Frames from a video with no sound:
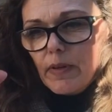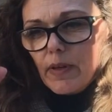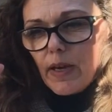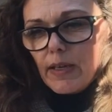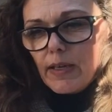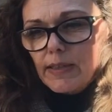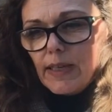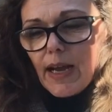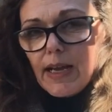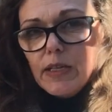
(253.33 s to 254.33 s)
I got
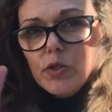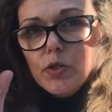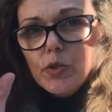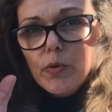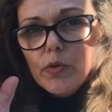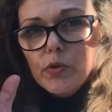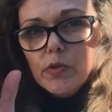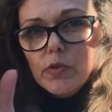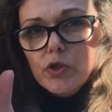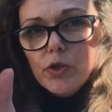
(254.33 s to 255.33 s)
guided to go into the
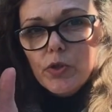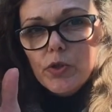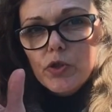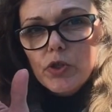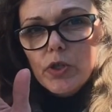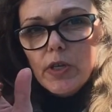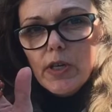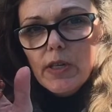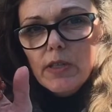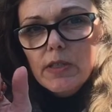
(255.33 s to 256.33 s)
church
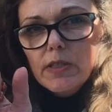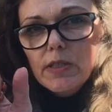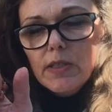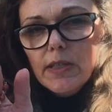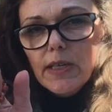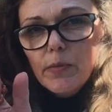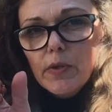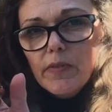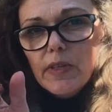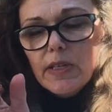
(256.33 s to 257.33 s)
and get one
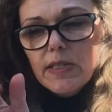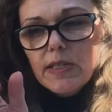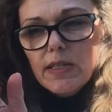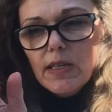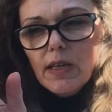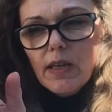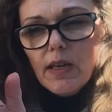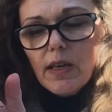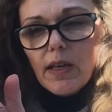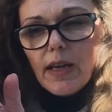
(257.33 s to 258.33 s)
of these.
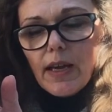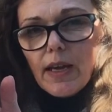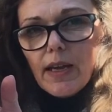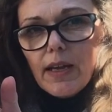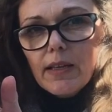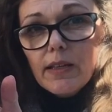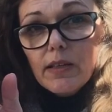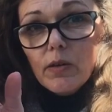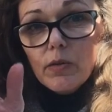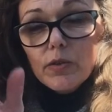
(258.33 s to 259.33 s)
And
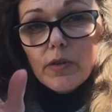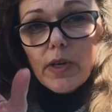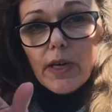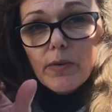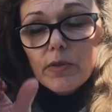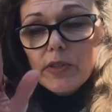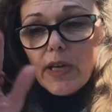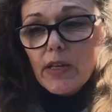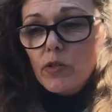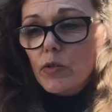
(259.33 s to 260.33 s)
also, I was
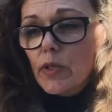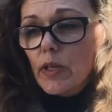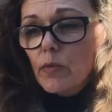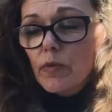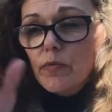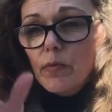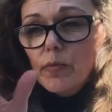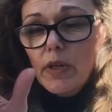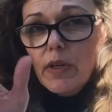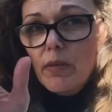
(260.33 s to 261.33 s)
guided to get one for
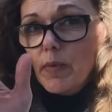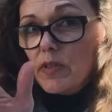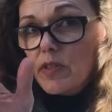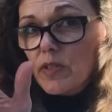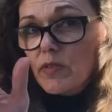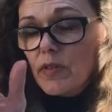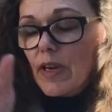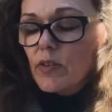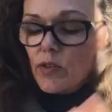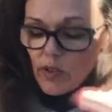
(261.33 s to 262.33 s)
me and my sister,
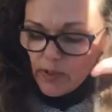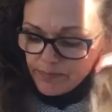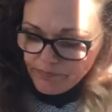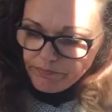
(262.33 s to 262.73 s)
actually.